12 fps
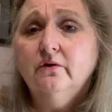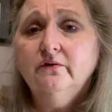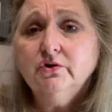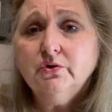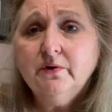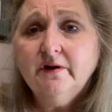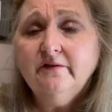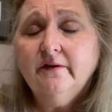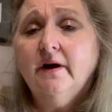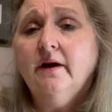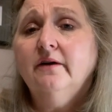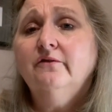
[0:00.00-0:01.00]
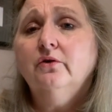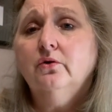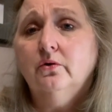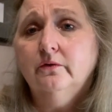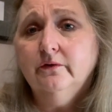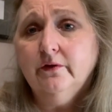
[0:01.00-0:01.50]
25 or
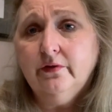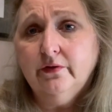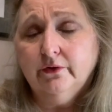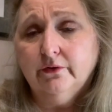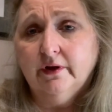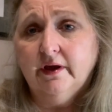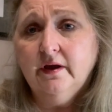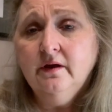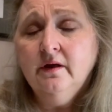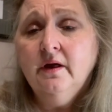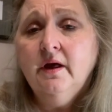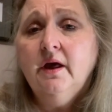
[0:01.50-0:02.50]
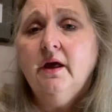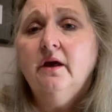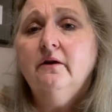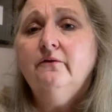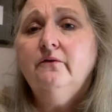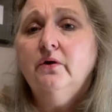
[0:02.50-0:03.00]
over 30,
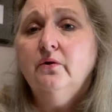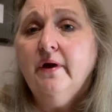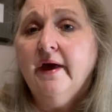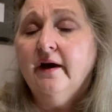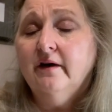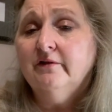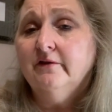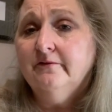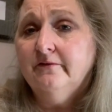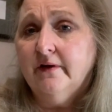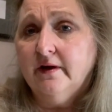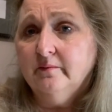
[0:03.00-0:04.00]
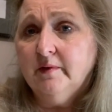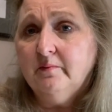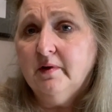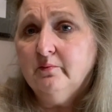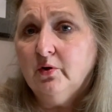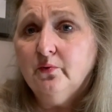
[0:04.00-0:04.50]
if you have a family
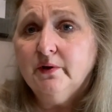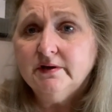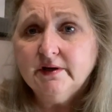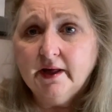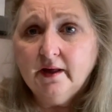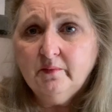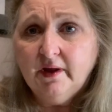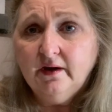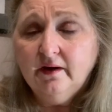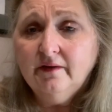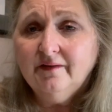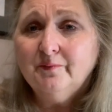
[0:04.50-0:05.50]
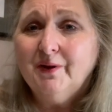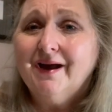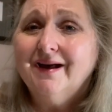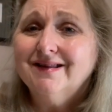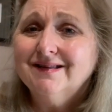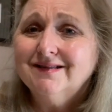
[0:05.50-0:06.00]
member with diabetes,
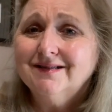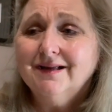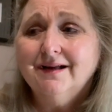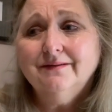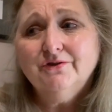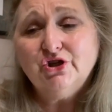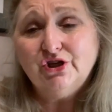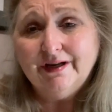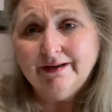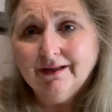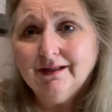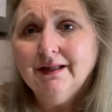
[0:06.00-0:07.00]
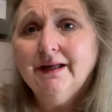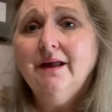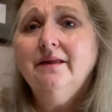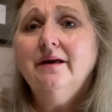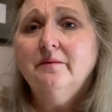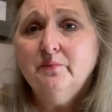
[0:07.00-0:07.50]
because genetically
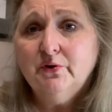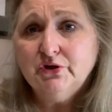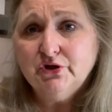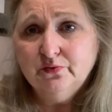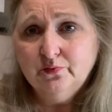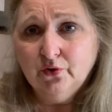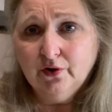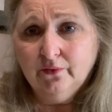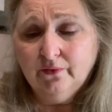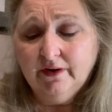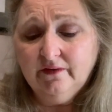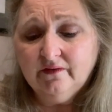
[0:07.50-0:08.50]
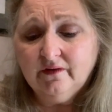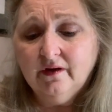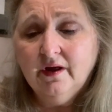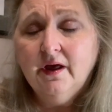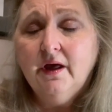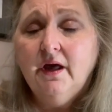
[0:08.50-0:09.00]
that puts you more at risk.
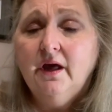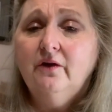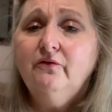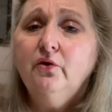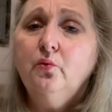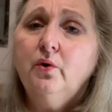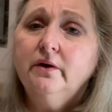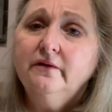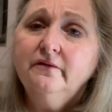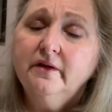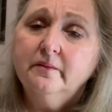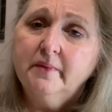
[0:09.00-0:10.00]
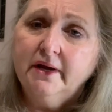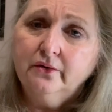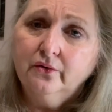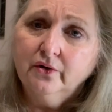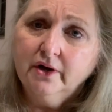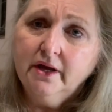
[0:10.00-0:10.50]
If you're one of the
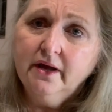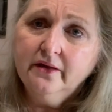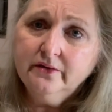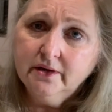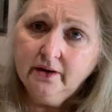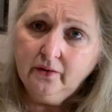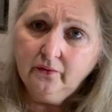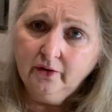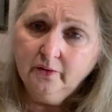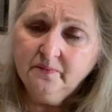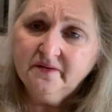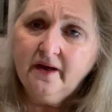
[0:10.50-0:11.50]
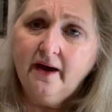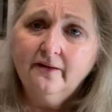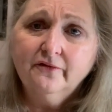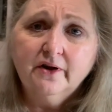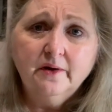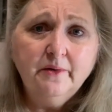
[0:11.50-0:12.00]
minority ethnic groups,
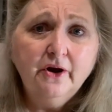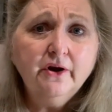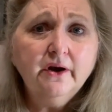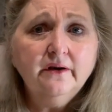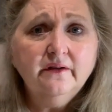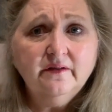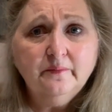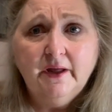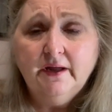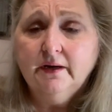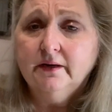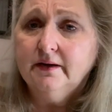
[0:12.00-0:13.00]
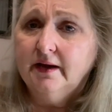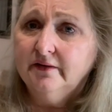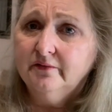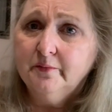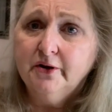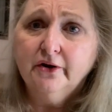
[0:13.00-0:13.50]
African American, Hispanic, Native
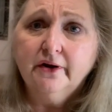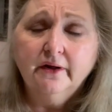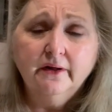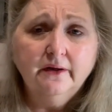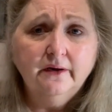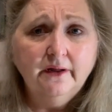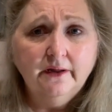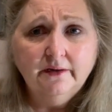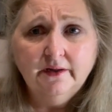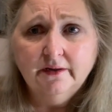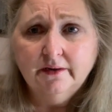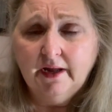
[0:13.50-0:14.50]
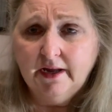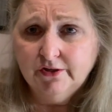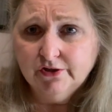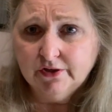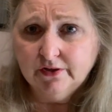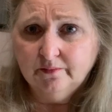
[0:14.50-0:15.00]
American, Indian,
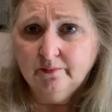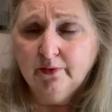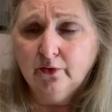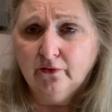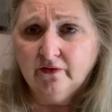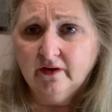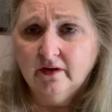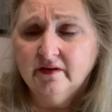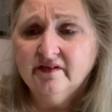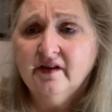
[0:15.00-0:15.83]
Asian persons,